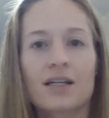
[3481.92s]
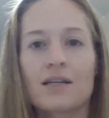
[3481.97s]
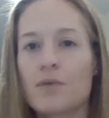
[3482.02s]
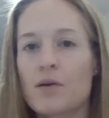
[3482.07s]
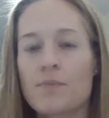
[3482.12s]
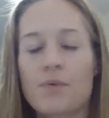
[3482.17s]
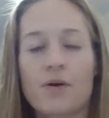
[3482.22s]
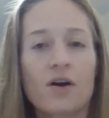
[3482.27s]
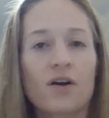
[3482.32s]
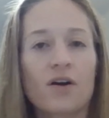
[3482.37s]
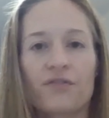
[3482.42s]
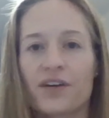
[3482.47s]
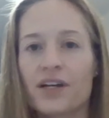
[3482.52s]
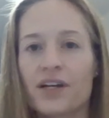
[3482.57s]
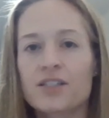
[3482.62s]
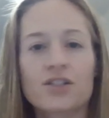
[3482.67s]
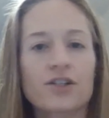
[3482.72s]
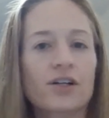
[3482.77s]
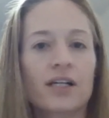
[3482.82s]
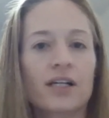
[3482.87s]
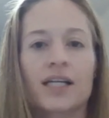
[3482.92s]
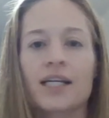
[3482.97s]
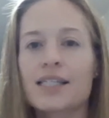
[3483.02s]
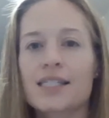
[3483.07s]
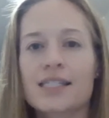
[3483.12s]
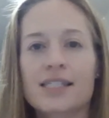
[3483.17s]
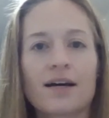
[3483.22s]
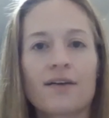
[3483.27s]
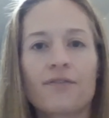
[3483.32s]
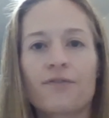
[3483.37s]
going to be perfect. You're going to
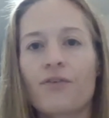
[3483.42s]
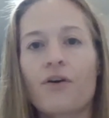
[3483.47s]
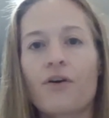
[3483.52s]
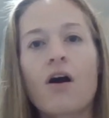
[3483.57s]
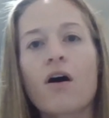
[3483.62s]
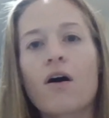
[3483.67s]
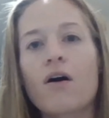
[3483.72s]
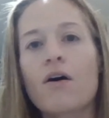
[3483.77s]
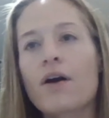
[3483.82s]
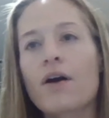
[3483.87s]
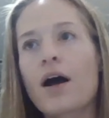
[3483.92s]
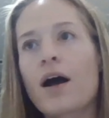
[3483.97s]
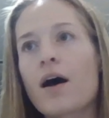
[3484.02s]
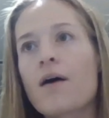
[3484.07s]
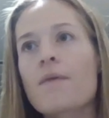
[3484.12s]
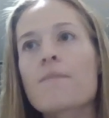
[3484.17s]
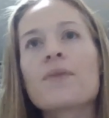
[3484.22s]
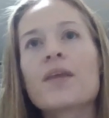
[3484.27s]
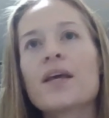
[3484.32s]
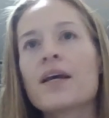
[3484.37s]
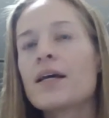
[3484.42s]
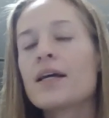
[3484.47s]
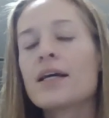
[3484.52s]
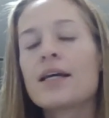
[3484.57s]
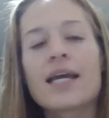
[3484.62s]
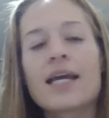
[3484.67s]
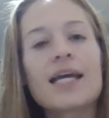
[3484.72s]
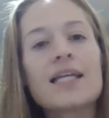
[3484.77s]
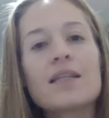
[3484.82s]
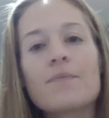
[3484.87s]
get stuff wrong.
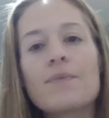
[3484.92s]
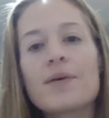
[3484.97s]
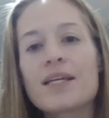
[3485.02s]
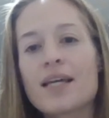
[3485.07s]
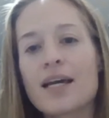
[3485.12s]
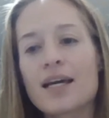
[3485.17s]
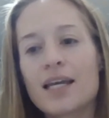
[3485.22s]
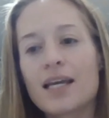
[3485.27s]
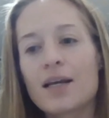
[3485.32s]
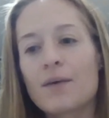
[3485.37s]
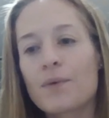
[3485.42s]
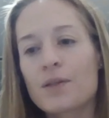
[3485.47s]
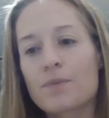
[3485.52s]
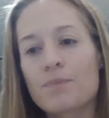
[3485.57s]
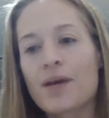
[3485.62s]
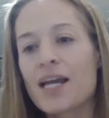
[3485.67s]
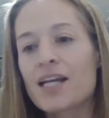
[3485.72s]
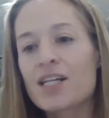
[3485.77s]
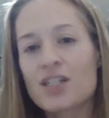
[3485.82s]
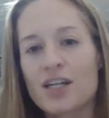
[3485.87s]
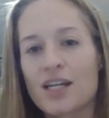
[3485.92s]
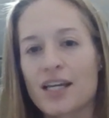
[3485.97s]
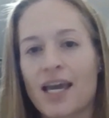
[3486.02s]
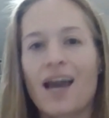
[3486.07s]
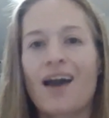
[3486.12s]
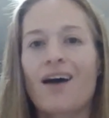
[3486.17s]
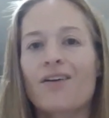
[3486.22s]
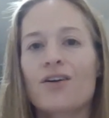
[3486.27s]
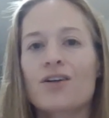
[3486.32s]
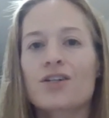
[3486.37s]
In the beginning with patient
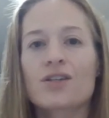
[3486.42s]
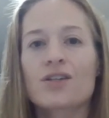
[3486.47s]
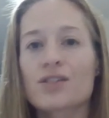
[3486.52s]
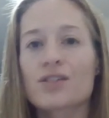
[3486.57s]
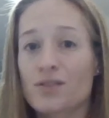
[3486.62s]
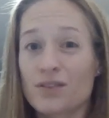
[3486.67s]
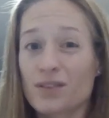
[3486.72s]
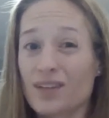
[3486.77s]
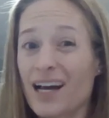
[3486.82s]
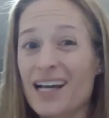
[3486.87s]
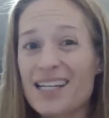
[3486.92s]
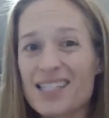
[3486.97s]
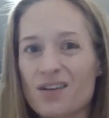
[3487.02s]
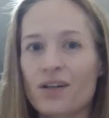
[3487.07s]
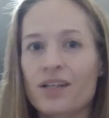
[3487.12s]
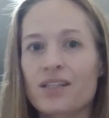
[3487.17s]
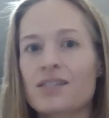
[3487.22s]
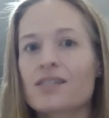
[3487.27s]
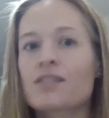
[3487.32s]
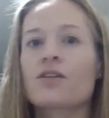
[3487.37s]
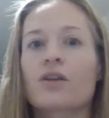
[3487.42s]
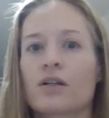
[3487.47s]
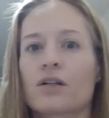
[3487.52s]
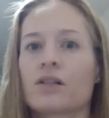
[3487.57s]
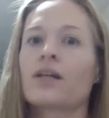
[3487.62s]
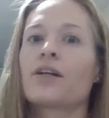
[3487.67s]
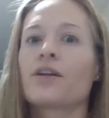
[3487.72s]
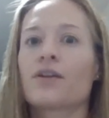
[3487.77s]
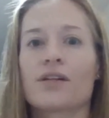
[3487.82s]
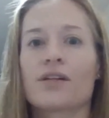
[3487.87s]
encounters, because I still consider
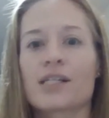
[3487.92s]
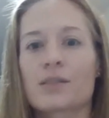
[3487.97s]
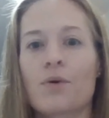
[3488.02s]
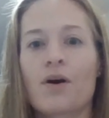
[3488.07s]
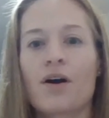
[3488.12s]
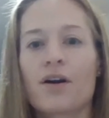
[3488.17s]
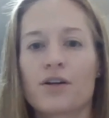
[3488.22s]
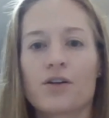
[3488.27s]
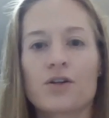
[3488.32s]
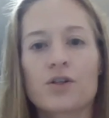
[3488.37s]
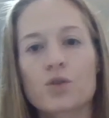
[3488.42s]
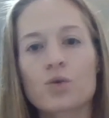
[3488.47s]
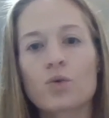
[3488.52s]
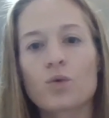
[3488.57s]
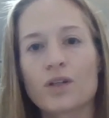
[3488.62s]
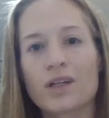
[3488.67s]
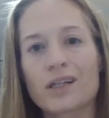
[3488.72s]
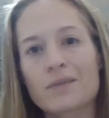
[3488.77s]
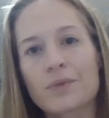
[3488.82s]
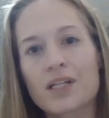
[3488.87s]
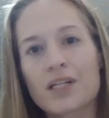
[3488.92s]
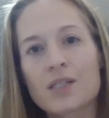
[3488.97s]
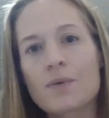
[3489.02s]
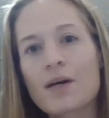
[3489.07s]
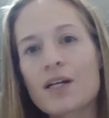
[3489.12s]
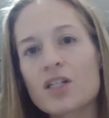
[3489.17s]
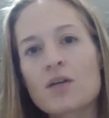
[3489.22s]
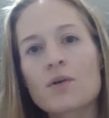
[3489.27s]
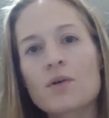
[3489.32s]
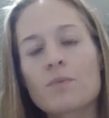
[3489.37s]
clinical as part of your schooling, but
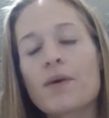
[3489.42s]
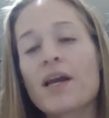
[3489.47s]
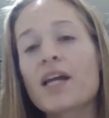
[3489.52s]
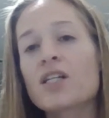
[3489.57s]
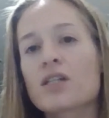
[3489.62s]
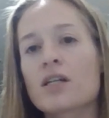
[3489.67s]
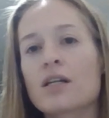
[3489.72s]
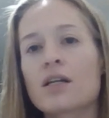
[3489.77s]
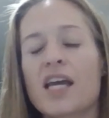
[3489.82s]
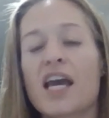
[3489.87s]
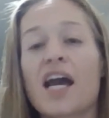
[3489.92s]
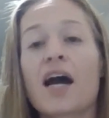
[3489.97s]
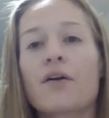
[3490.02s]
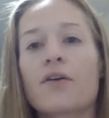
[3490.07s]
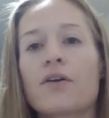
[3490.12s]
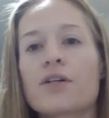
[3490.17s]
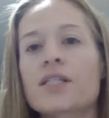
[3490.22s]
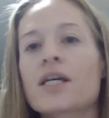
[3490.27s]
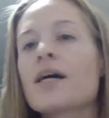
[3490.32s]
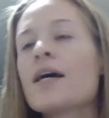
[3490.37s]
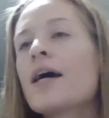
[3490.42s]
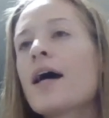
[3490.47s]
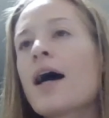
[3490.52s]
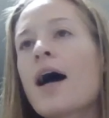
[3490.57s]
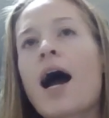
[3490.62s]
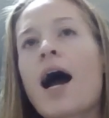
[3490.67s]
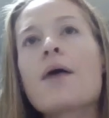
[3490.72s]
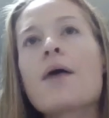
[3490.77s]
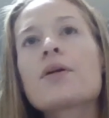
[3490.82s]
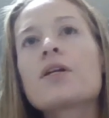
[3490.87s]
especially with patient encounters,
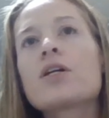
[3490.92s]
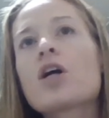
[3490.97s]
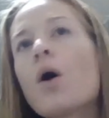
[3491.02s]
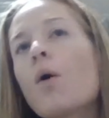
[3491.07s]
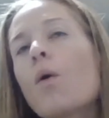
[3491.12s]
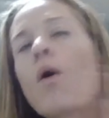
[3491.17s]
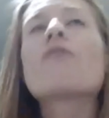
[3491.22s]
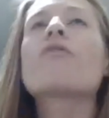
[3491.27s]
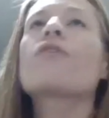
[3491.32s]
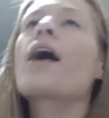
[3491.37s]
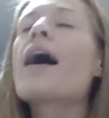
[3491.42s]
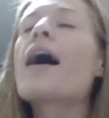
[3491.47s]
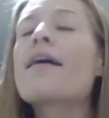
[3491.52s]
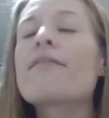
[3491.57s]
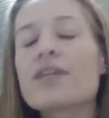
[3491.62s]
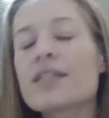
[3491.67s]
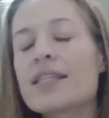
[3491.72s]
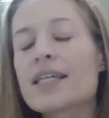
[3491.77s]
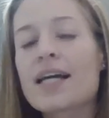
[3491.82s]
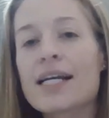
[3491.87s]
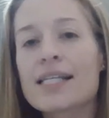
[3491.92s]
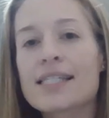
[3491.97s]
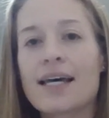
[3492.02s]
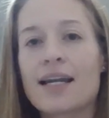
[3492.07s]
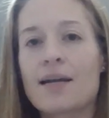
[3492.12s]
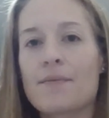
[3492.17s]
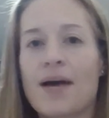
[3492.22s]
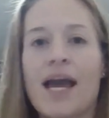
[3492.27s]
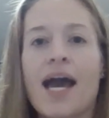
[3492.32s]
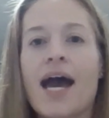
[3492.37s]
I would go over everything I
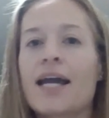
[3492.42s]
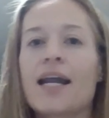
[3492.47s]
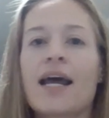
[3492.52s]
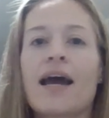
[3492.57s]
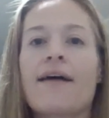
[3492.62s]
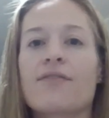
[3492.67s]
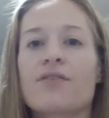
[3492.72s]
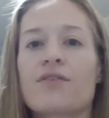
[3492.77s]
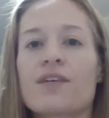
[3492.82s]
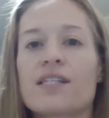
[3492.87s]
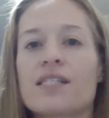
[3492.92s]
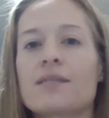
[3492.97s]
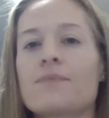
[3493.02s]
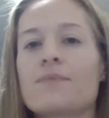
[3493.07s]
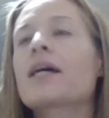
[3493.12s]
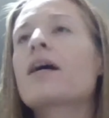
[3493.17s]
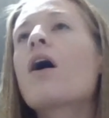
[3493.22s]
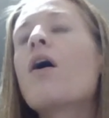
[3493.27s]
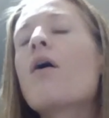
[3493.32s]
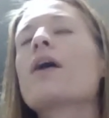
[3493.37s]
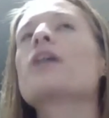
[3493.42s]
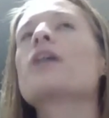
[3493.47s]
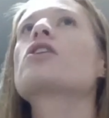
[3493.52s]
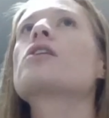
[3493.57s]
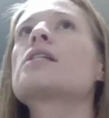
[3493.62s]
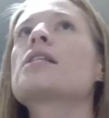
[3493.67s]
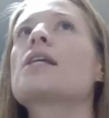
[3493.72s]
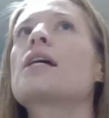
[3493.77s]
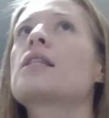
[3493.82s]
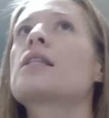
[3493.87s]
said in my head after a visit and be like, oh, I
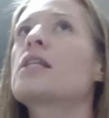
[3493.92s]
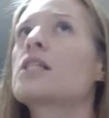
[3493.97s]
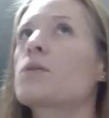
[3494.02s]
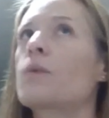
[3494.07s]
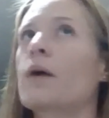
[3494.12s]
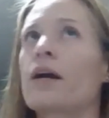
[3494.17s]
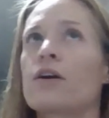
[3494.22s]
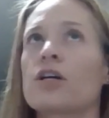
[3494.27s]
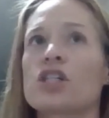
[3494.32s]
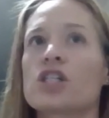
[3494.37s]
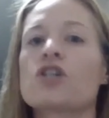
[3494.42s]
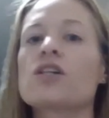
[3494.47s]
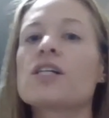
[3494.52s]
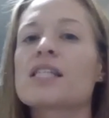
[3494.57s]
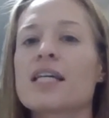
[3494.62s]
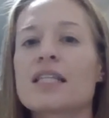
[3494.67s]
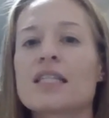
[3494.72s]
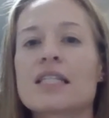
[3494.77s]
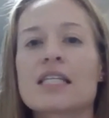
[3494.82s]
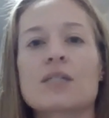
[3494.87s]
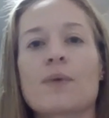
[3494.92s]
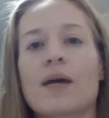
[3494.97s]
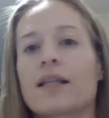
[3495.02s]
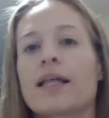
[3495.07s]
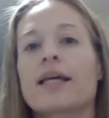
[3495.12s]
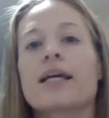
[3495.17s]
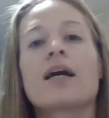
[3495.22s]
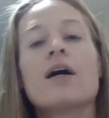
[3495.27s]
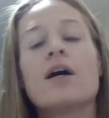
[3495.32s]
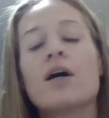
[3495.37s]
should have said it this way, or I should have said it this way. And
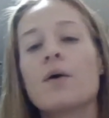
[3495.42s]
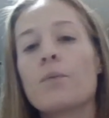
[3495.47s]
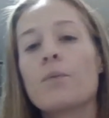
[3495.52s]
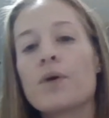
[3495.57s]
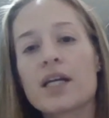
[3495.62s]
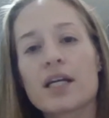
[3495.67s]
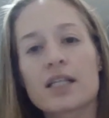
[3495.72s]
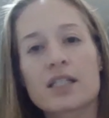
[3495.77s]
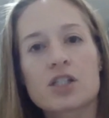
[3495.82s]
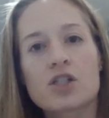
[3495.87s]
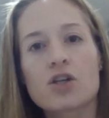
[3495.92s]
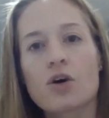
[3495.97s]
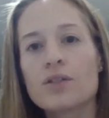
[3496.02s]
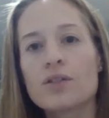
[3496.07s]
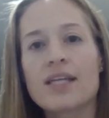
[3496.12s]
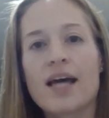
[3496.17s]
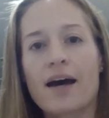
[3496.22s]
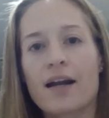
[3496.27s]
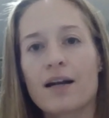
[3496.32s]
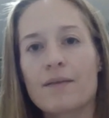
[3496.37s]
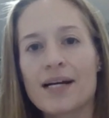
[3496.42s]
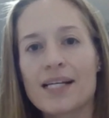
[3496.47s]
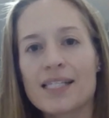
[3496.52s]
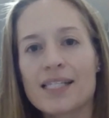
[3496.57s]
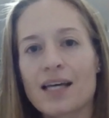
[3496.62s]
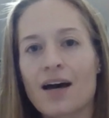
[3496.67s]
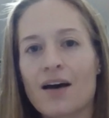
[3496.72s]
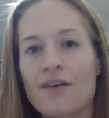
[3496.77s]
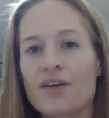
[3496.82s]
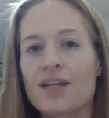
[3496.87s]
like, would get so down on
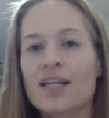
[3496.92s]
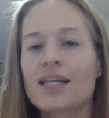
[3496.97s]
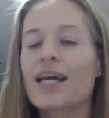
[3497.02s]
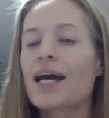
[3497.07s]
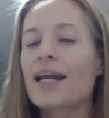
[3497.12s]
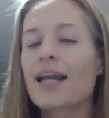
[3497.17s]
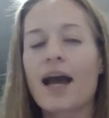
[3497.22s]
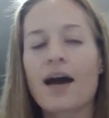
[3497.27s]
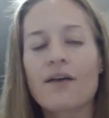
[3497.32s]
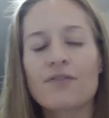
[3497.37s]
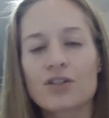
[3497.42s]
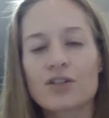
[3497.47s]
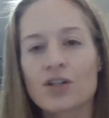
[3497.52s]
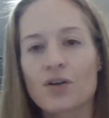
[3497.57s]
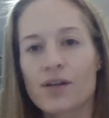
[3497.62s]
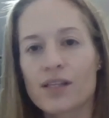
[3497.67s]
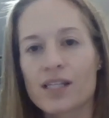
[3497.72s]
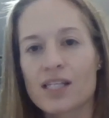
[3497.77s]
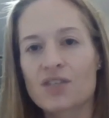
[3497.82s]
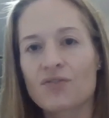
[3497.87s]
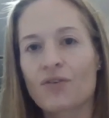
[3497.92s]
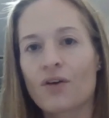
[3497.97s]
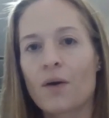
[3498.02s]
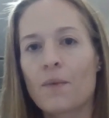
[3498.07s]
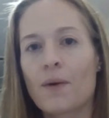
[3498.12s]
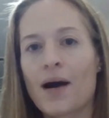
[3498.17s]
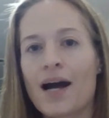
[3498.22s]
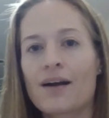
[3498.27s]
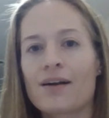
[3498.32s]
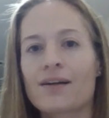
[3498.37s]
myself. And again, after doing this for
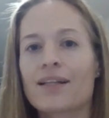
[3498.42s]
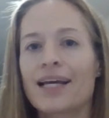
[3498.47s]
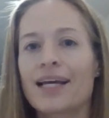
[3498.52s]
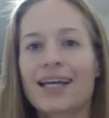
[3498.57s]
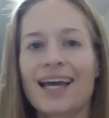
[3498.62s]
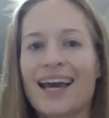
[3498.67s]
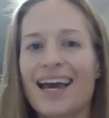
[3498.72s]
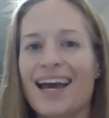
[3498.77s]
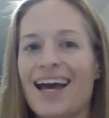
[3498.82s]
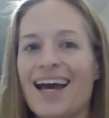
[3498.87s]
a while, you're like,